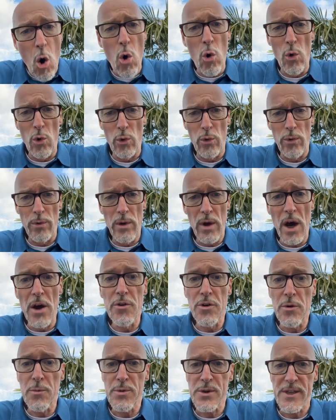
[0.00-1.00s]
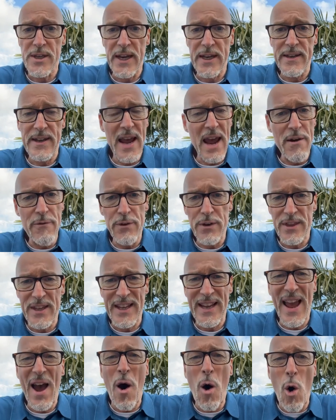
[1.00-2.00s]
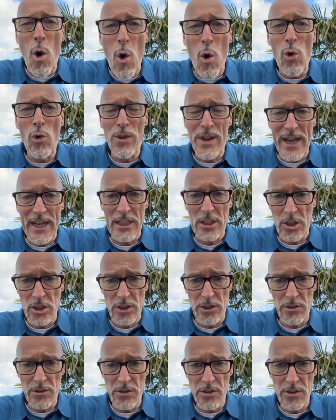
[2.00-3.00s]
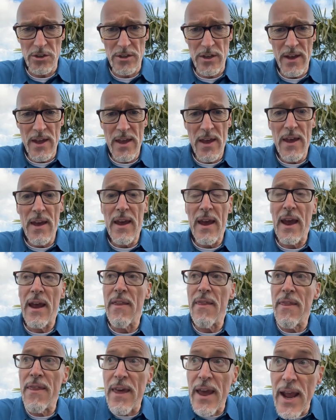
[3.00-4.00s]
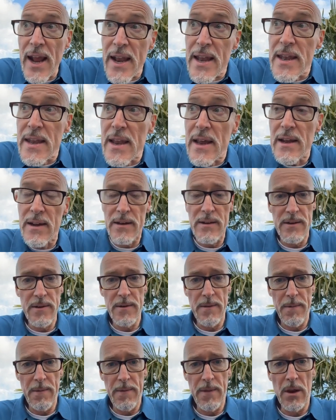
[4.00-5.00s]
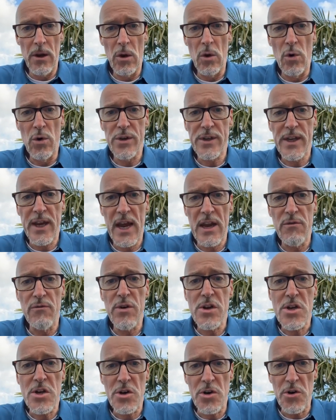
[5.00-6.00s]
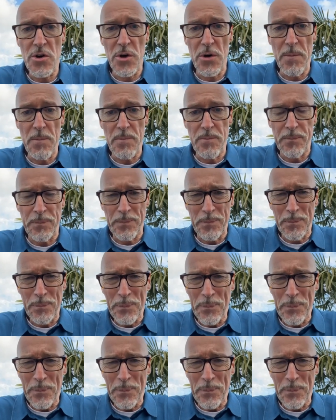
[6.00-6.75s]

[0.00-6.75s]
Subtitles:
100%, everything, all nations, and then the Lord can return.